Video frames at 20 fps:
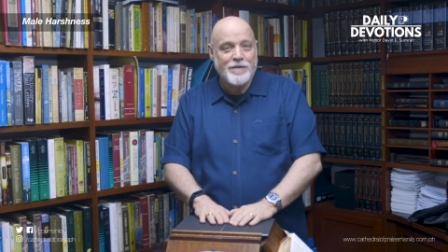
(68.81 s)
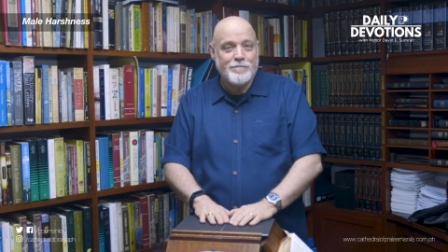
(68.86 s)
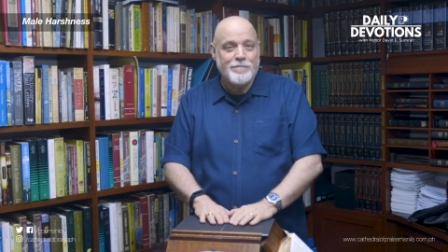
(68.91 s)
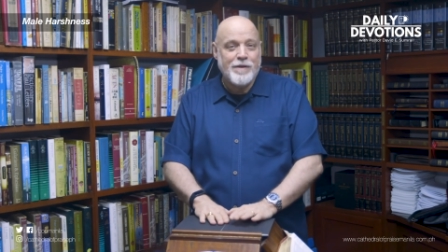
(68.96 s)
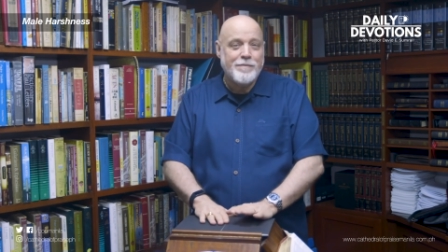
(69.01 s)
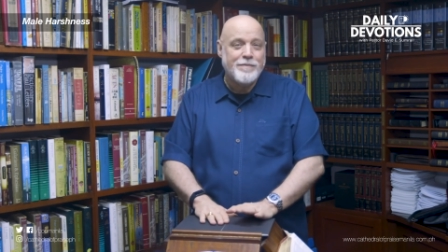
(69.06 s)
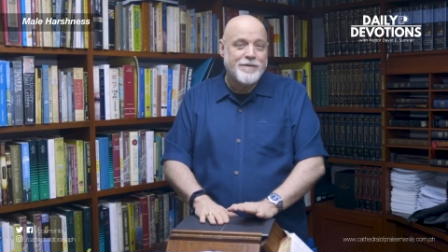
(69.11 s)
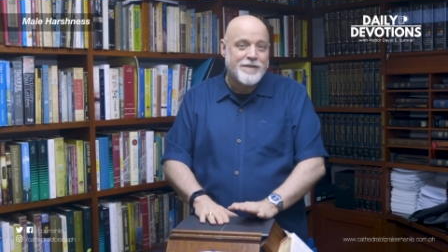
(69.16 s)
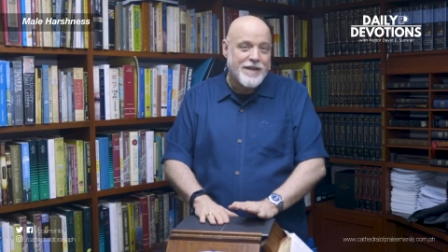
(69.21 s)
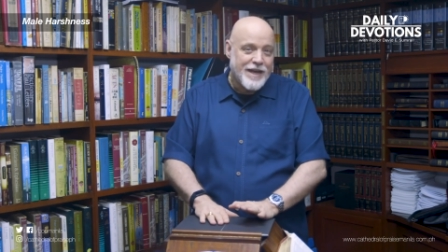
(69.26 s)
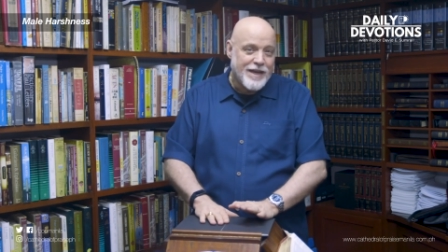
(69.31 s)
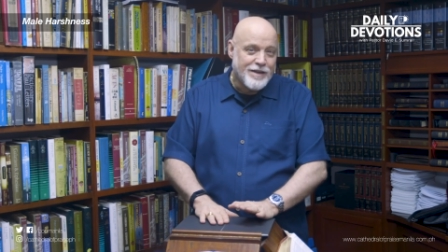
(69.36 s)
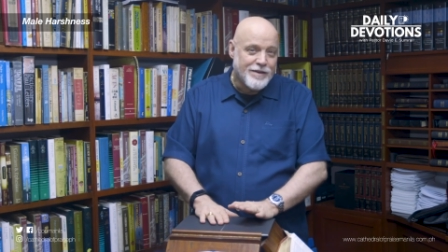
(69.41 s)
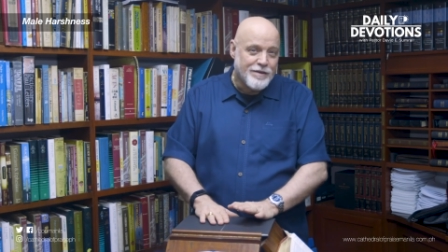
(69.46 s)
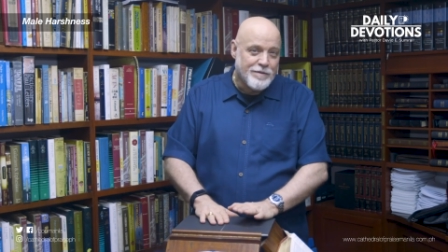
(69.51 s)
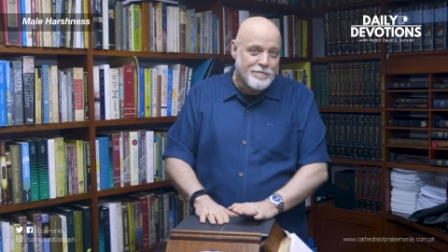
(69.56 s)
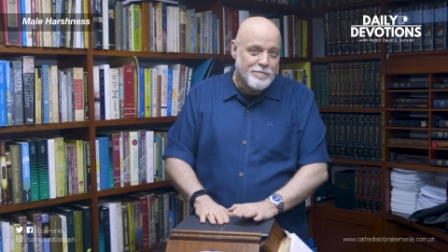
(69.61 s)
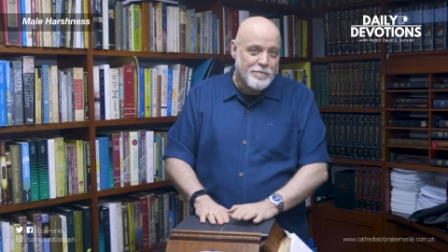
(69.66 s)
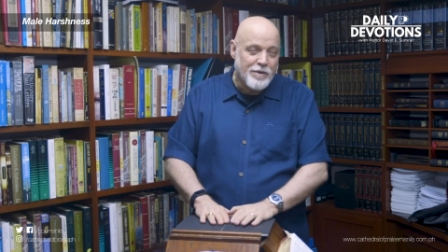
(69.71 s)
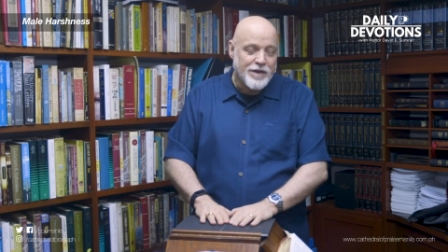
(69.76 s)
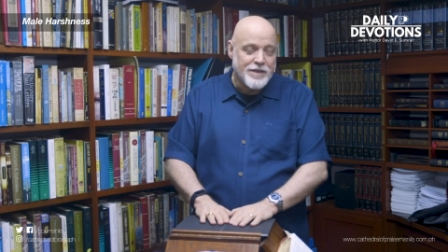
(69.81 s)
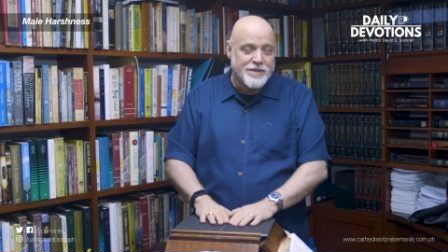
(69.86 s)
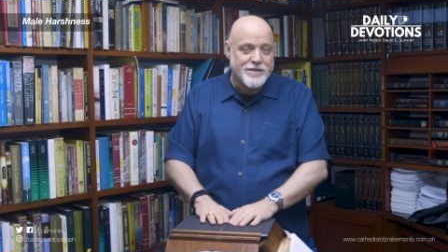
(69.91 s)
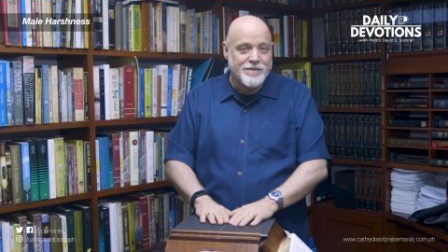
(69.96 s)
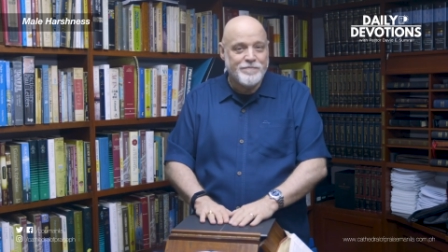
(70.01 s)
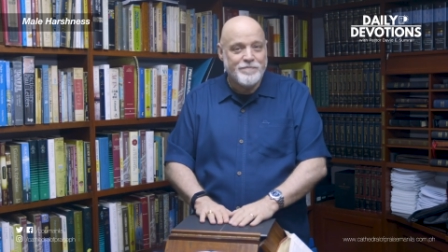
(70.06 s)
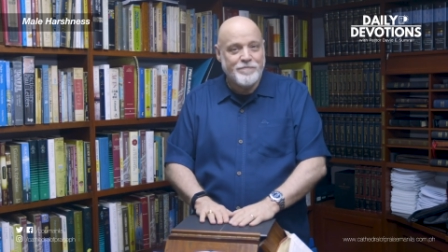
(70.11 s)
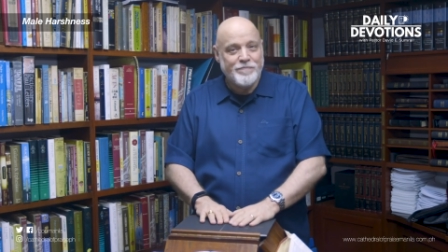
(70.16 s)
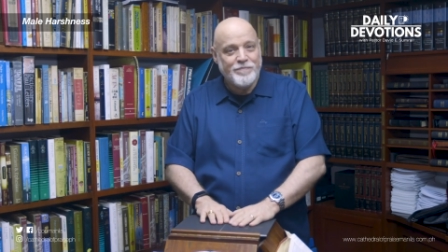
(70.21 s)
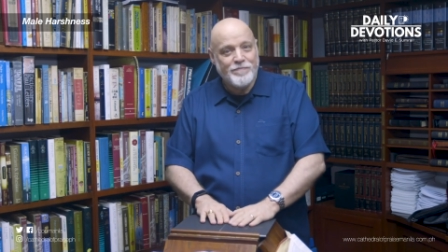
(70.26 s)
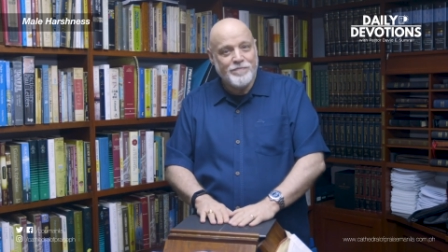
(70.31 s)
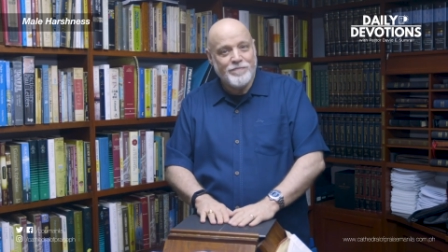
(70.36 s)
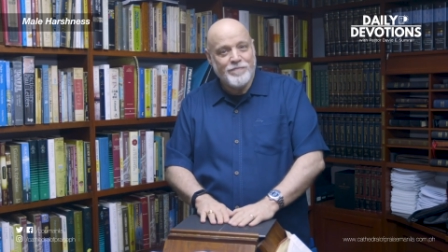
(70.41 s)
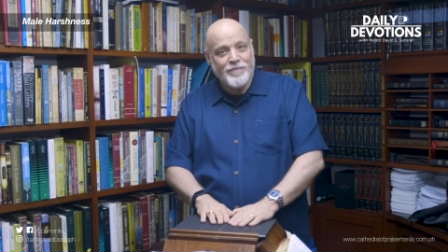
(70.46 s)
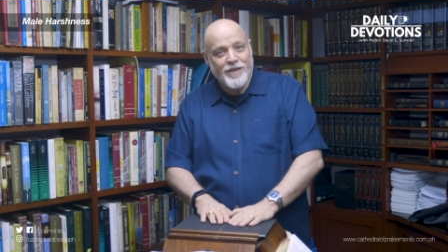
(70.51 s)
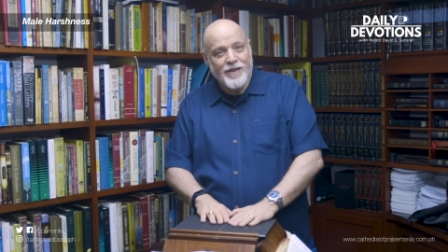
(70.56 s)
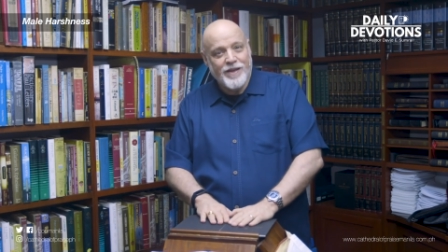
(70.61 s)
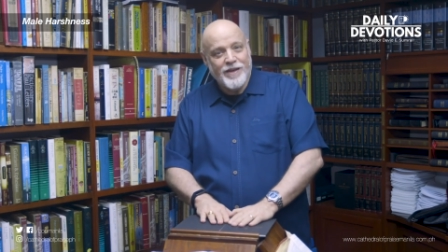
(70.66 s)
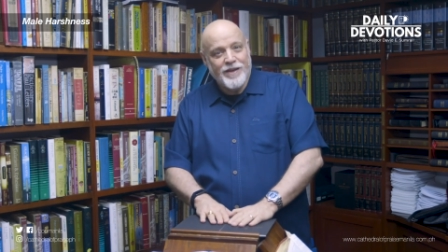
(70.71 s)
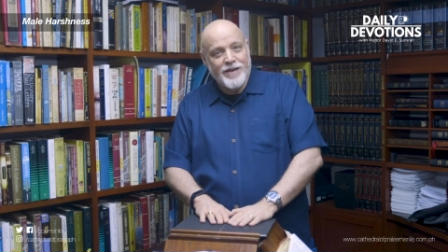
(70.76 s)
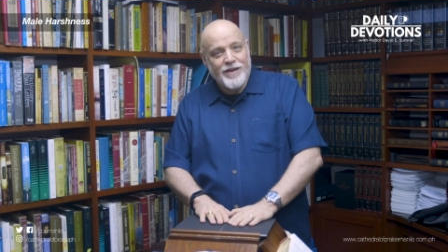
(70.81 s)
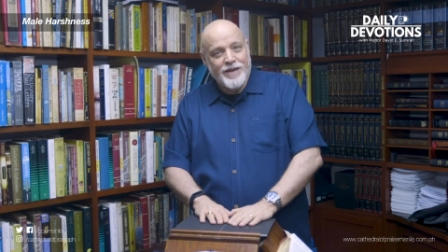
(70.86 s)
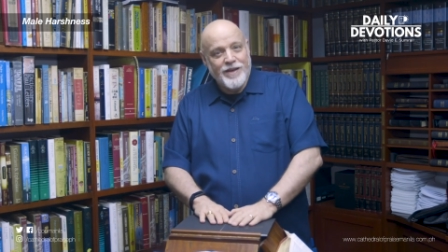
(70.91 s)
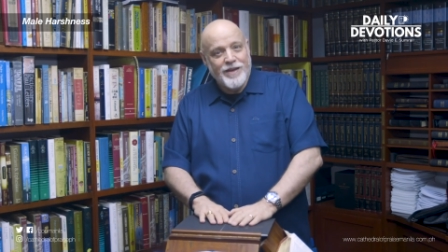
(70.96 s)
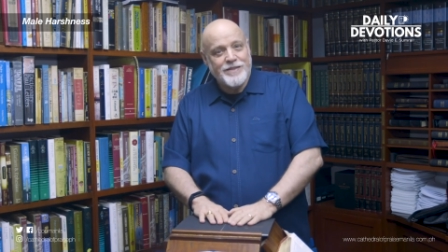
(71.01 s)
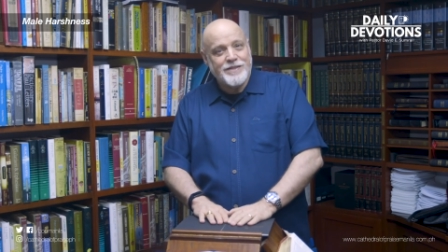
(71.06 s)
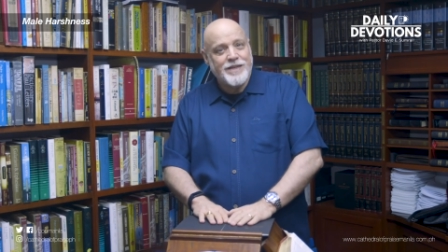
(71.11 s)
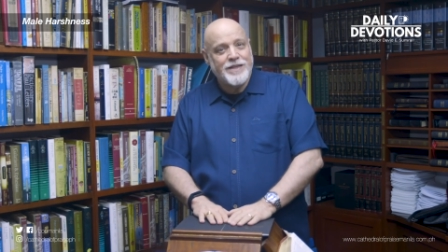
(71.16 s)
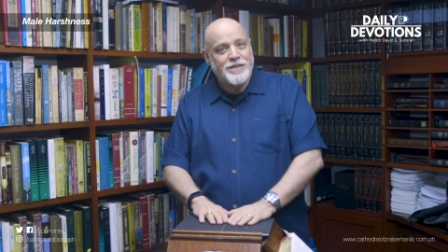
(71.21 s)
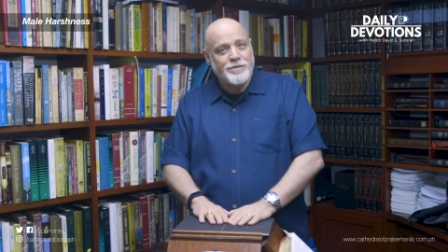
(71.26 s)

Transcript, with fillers: Maybe take a little present and say,